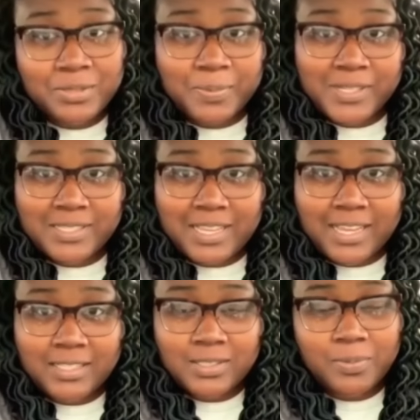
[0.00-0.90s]

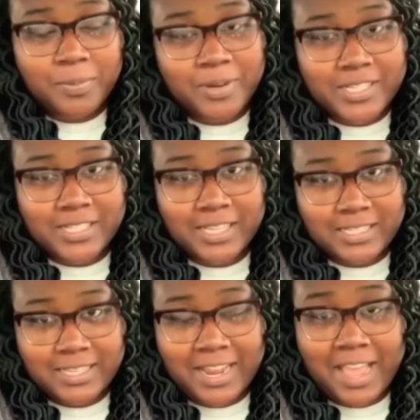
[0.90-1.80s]
Princess with
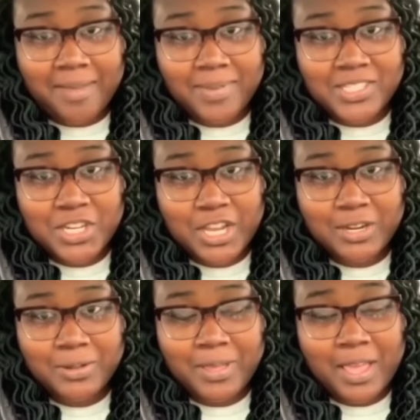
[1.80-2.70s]
Princessandebby
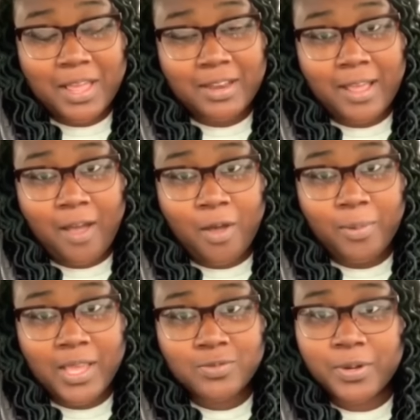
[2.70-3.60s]
channel, and
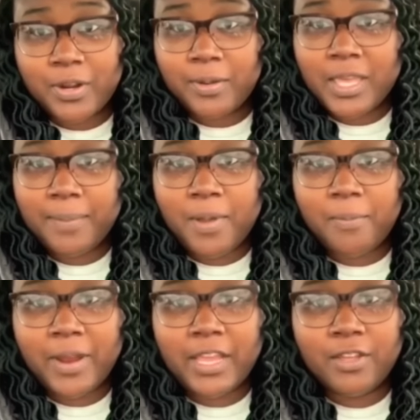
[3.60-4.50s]
always we're going to keep on
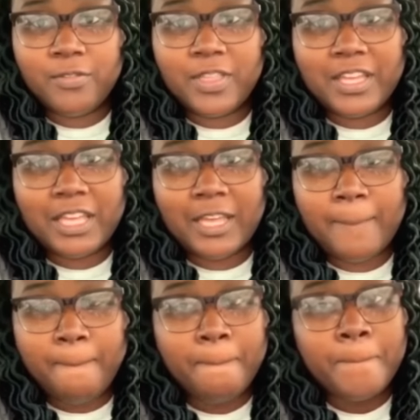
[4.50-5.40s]
bringing you the good,
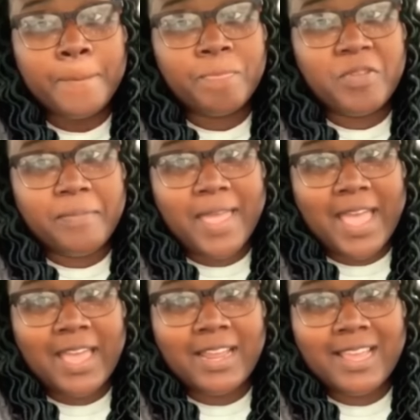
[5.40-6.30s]
the
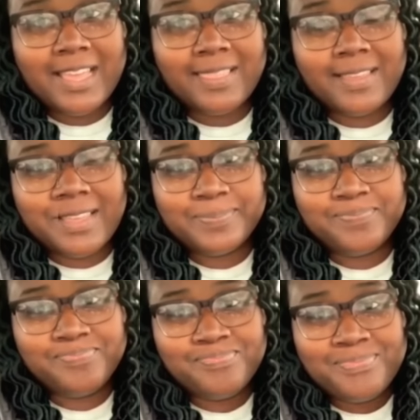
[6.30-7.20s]
bad, and the ugly.
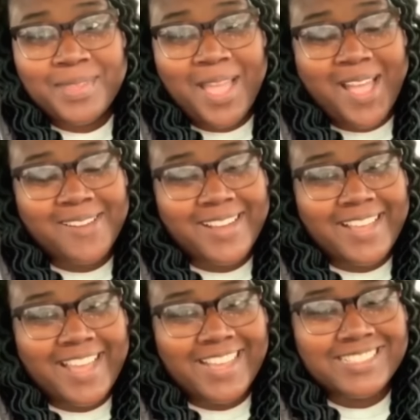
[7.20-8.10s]
All right,
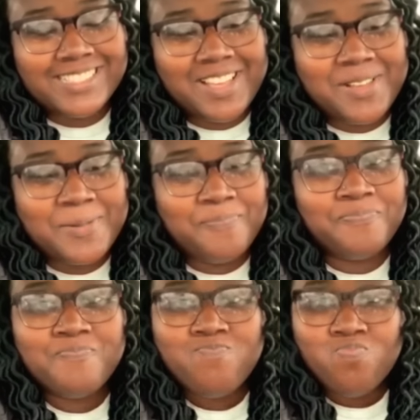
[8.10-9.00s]
guys, so
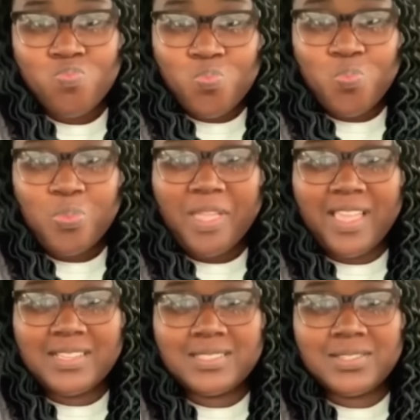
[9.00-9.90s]

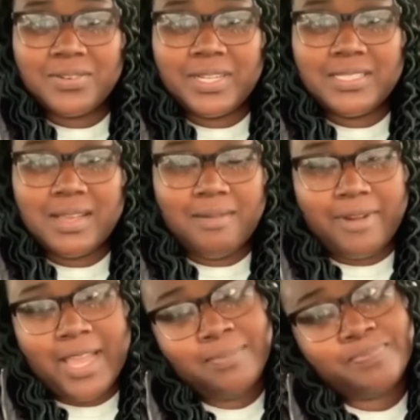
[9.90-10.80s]
it's story time,
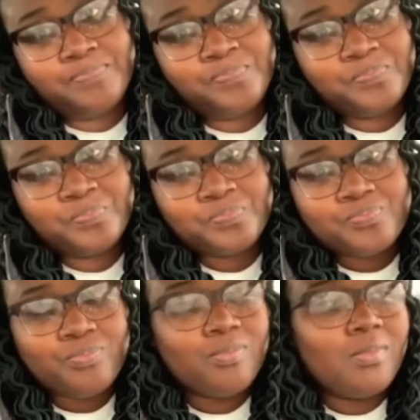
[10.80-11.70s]
right?
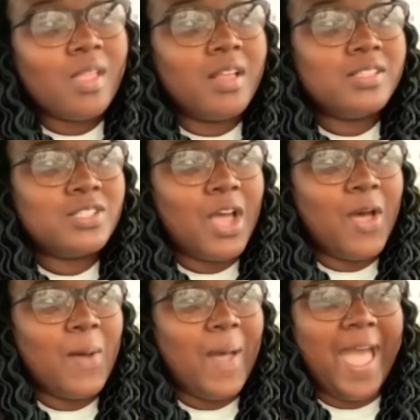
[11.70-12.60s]

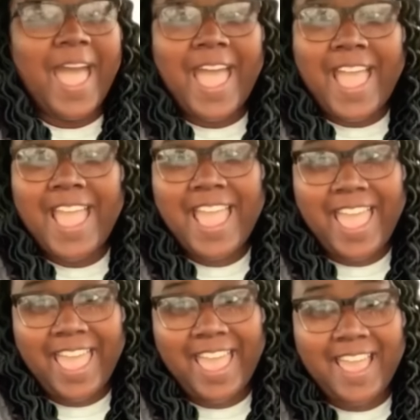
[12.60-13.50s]
So I
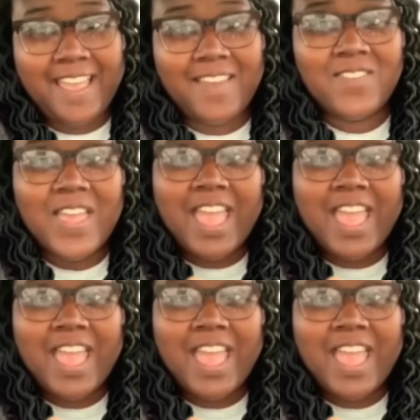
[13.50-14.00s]
have